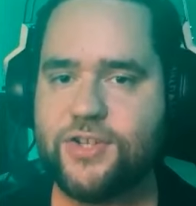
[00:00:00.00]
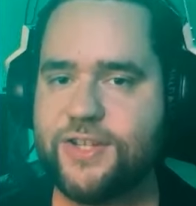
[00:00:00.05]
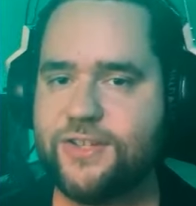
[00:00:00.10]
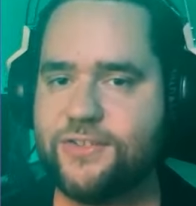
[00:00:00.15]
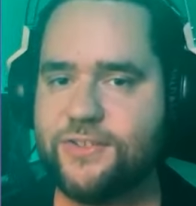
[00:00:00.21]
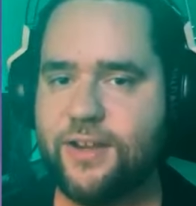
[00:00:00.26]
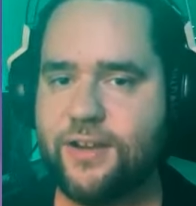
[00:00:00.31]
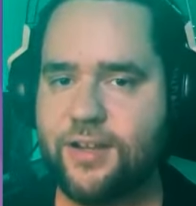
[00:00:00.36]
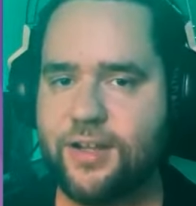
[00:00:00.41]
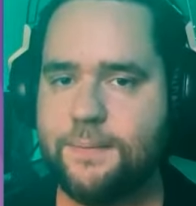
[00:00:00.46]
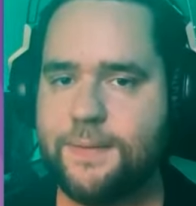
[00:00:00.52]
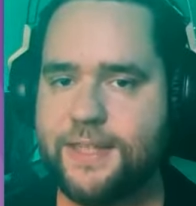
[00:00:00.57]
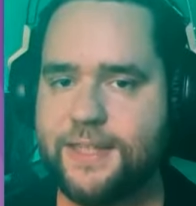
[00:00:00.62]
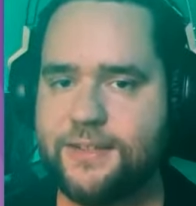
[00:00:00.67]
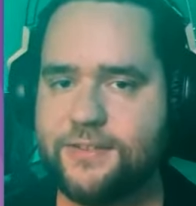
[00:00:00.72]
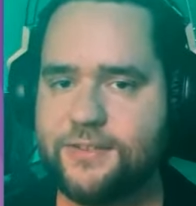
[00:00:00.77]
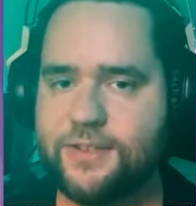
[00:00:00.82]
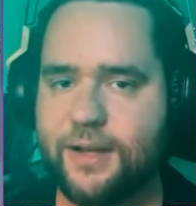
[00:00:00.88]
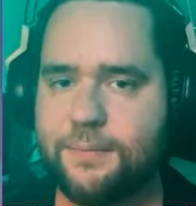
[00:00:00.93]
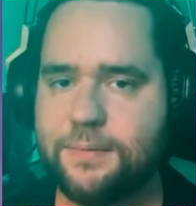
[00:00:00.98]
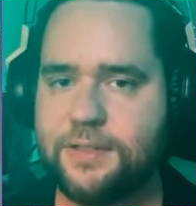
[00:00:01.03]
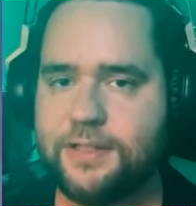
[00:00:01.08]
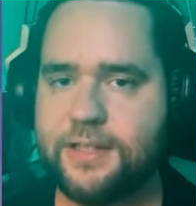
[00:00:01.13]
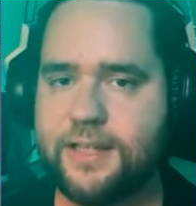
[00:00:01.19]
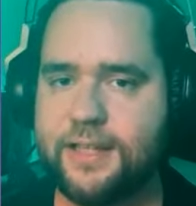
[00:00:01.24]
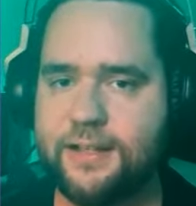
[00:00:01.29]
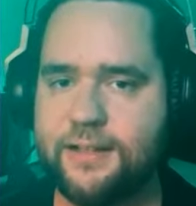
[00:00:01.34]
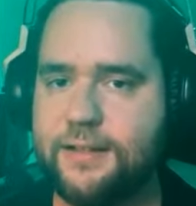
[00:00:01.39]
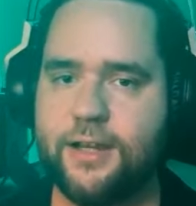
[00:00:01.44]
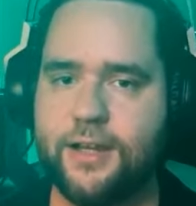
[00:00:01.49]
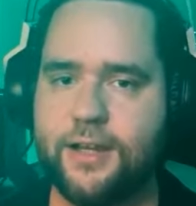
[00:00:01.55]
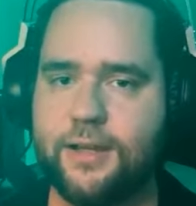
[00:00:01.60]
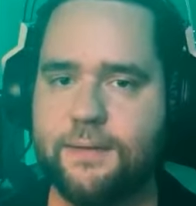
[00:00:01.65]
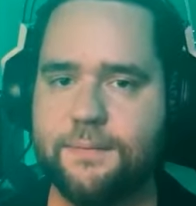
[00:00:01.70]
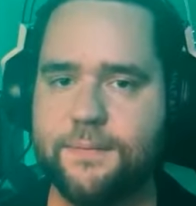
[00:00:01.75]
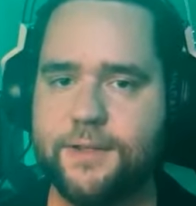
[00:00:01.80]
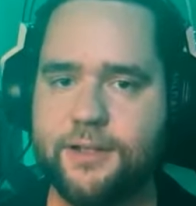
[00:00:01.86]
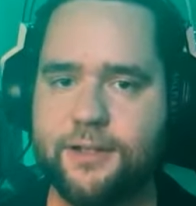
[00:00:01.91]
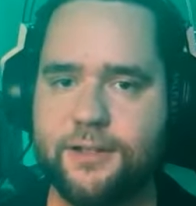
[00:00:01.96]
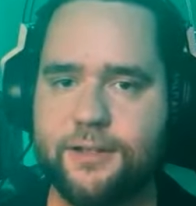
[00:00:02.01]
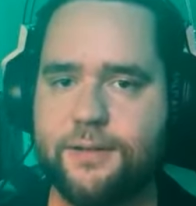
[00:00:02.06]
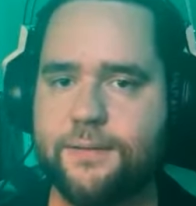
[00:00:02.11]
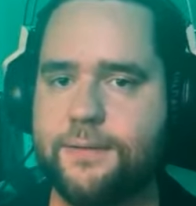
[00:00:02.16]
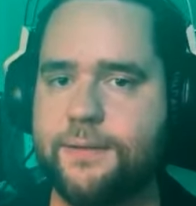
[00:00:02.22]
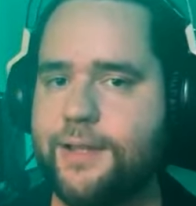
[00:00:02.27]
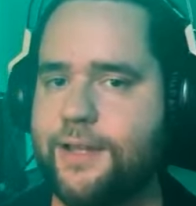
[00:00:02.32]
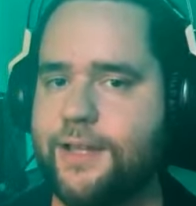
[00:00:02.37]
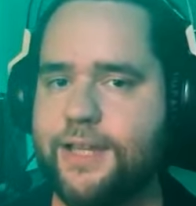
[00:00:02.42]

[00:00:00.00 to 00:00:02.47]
it's not going to be this complicated. I'm going to